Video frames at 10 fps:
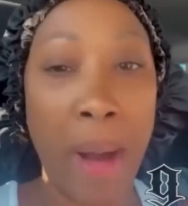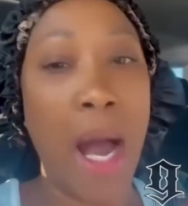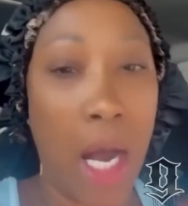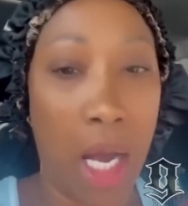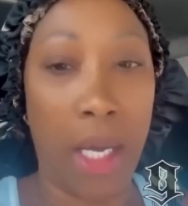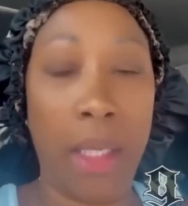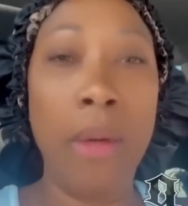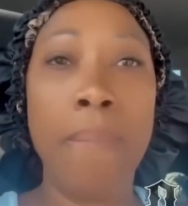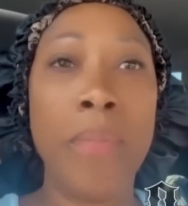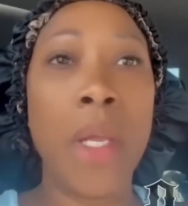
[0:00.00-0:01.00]
behind
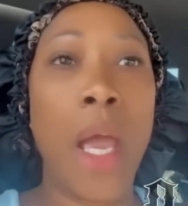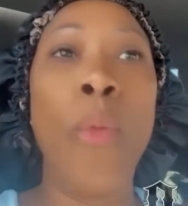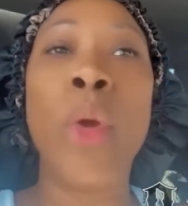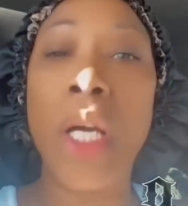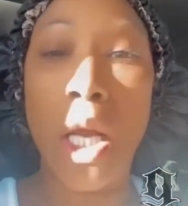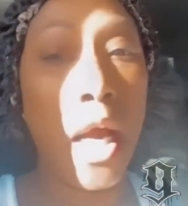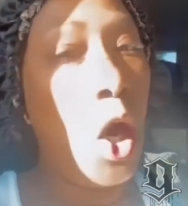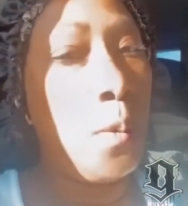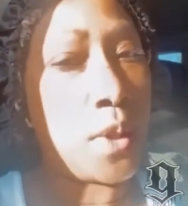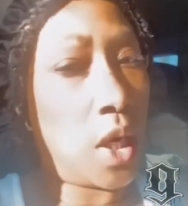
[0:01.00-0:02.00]
and we could have
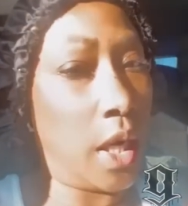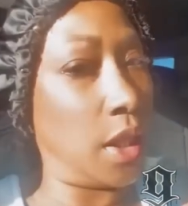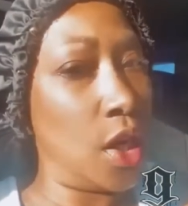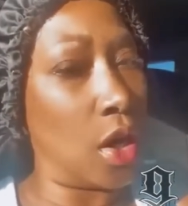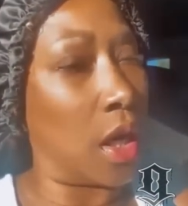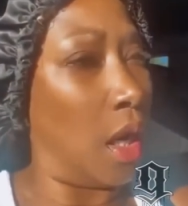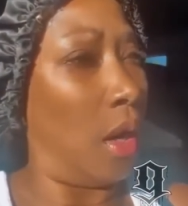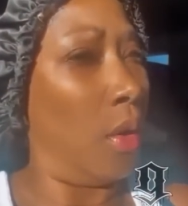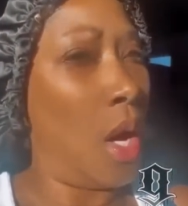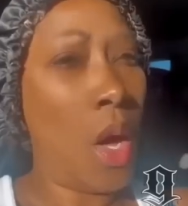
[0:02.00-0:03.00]
helped her a year
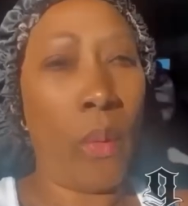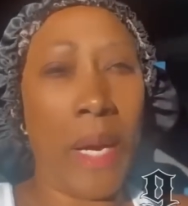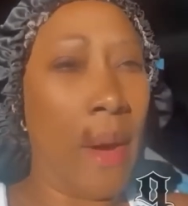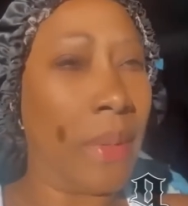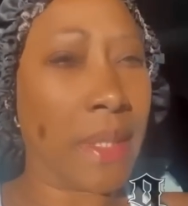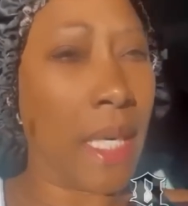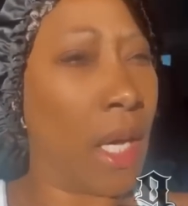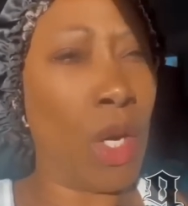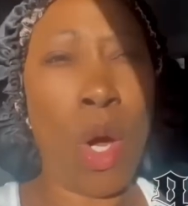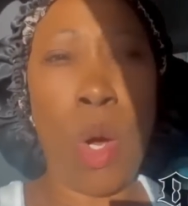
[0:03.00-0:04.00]
ago when I was
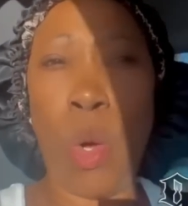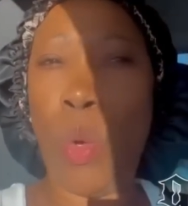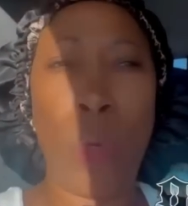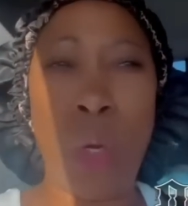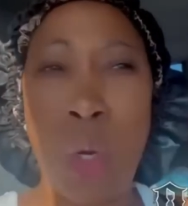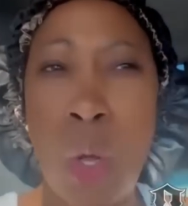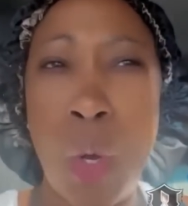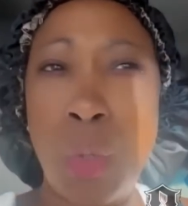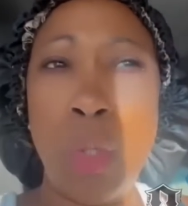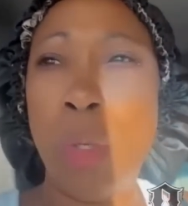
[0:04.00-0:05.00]
saying, no, no, no,
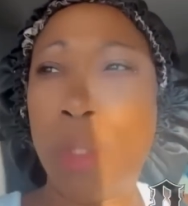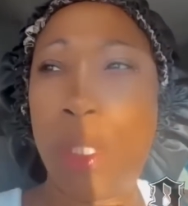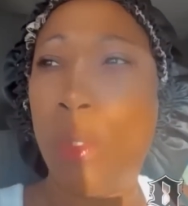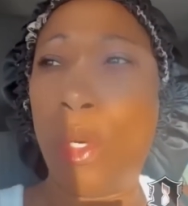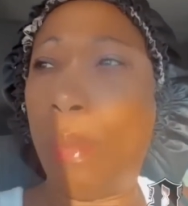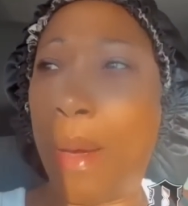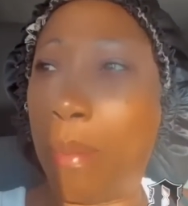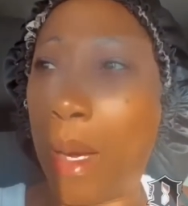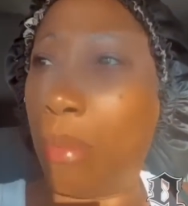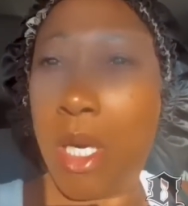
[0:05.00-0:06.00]
no, you don't steal
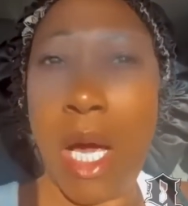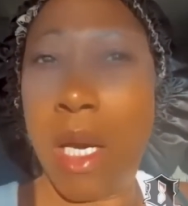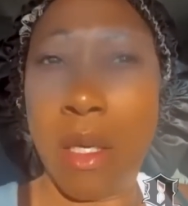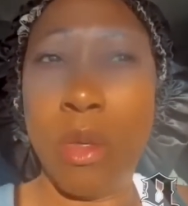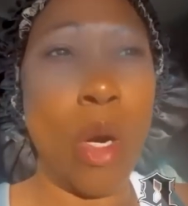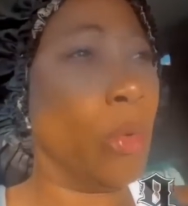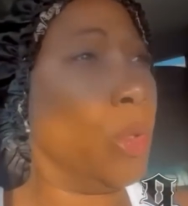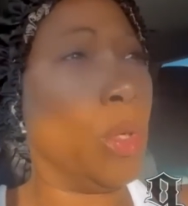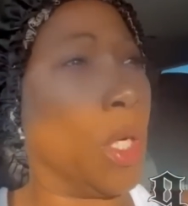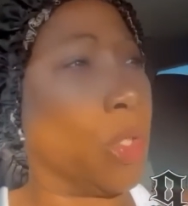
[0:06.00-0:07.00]
nobody, baby daddy. You don't
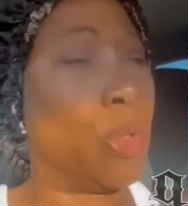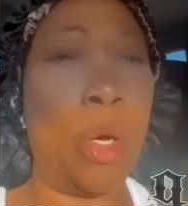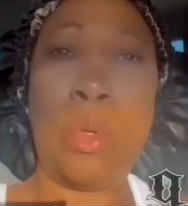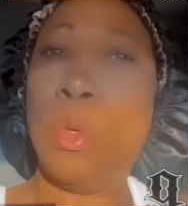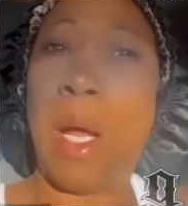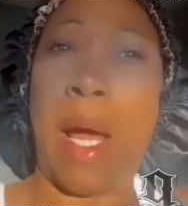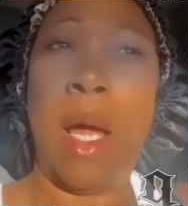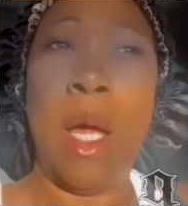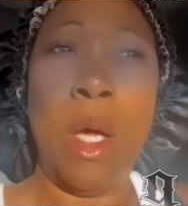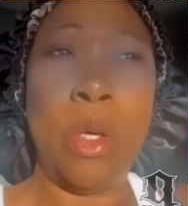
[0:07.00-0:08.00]
do this. You don't do
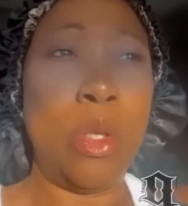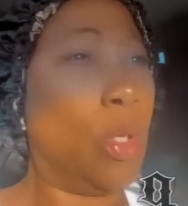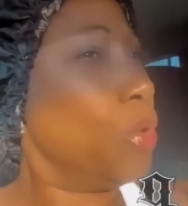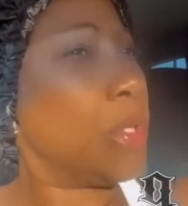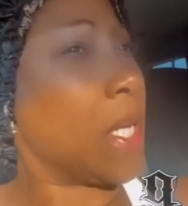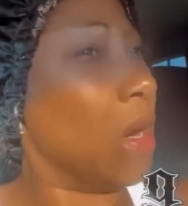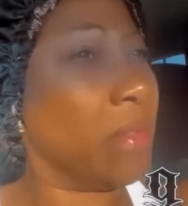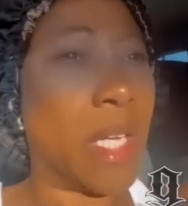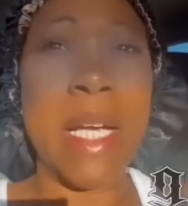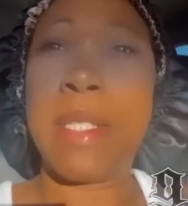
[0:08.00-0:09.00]
that. You
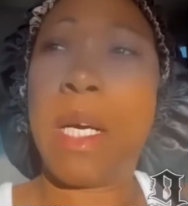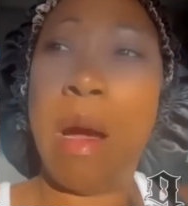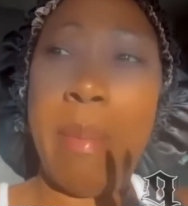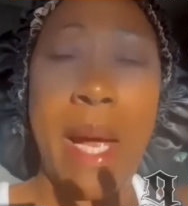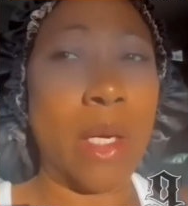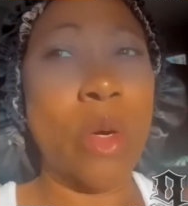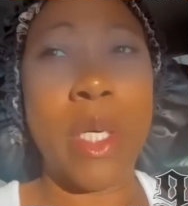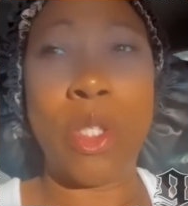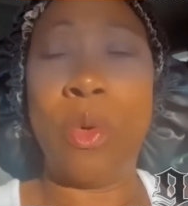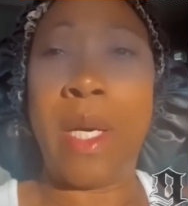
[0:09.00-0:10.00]
certain things that come back steal,
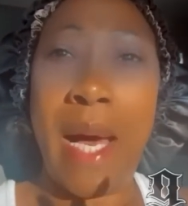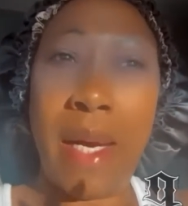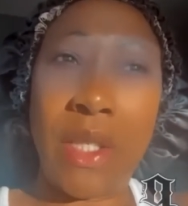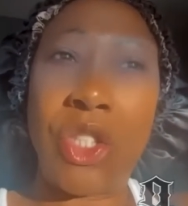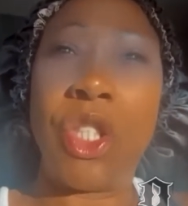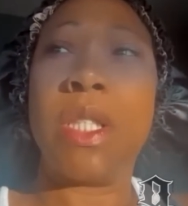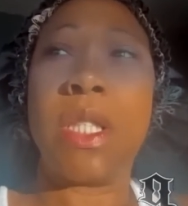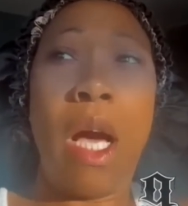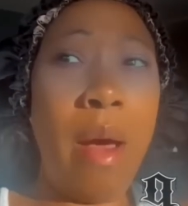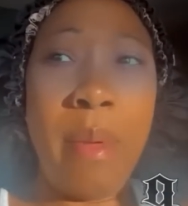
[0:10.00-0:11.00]
on you. And now that
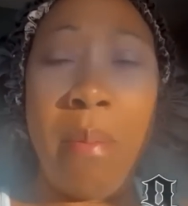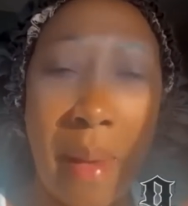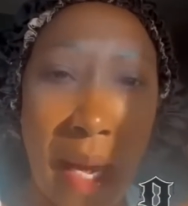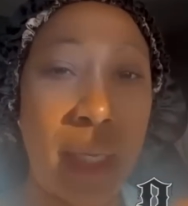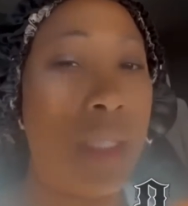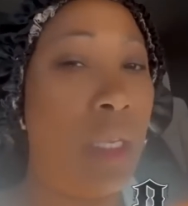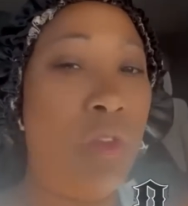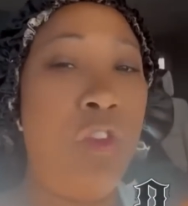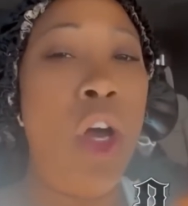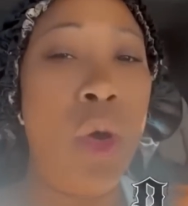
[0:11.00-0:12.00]
shit's coming back
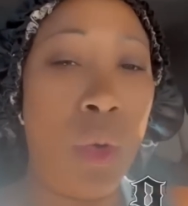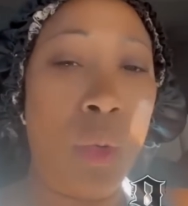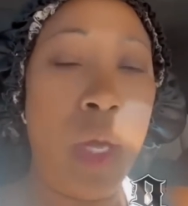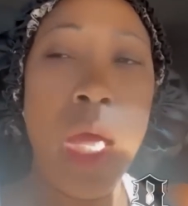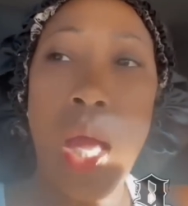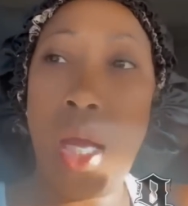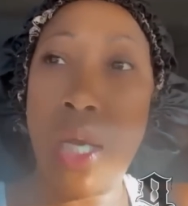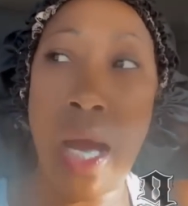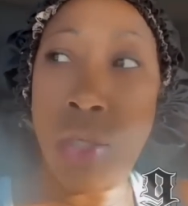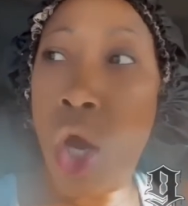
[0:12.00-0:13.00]
tenfold.
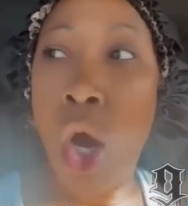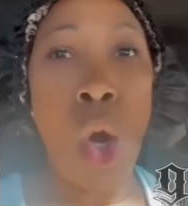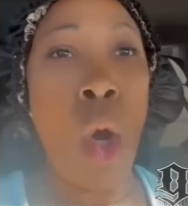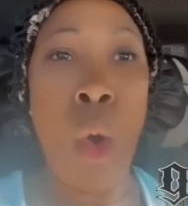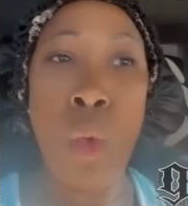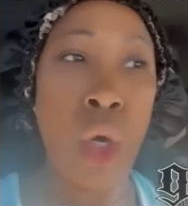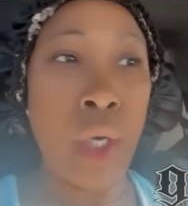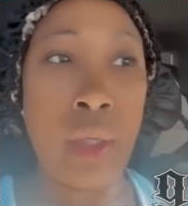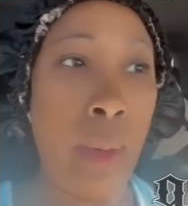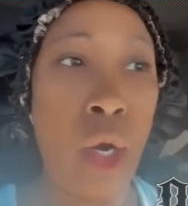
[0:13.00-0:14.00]
And now y'all uh, all
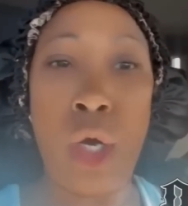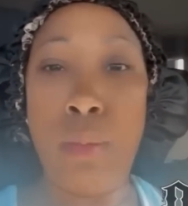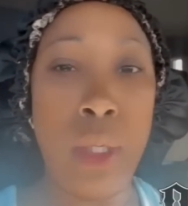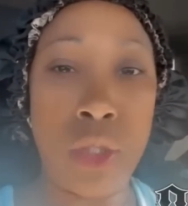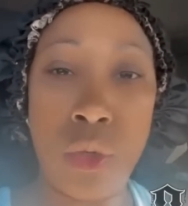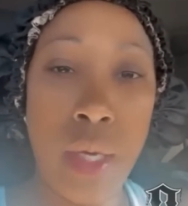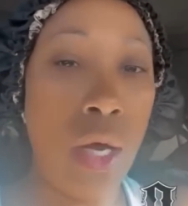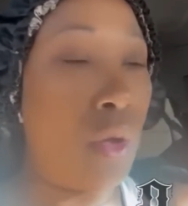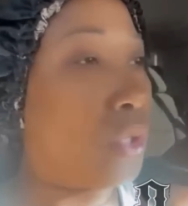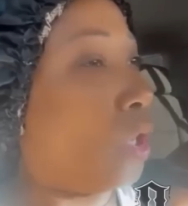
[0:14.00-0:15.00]
worried about her mental
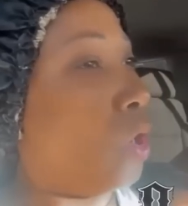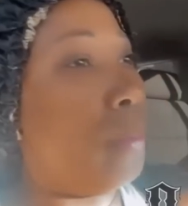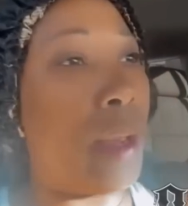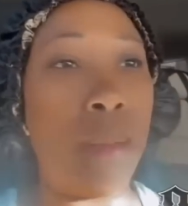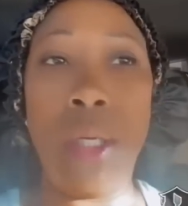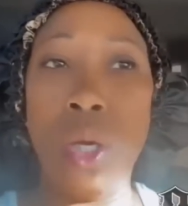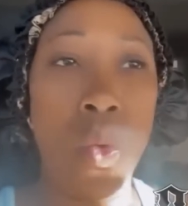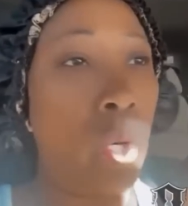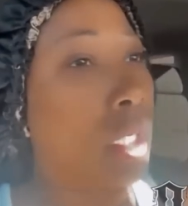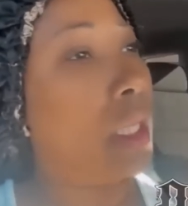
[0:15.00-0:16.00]
health. No, baby, it
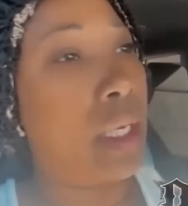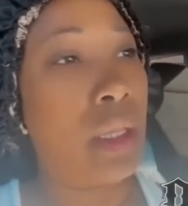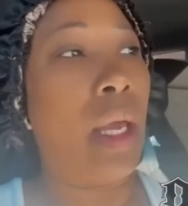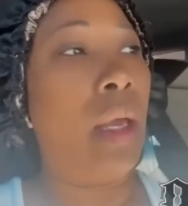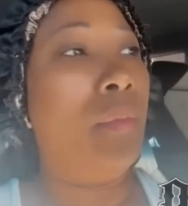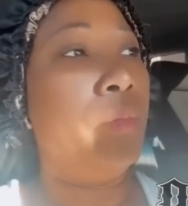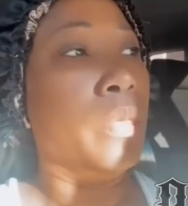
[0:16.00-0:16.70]
don't work like that.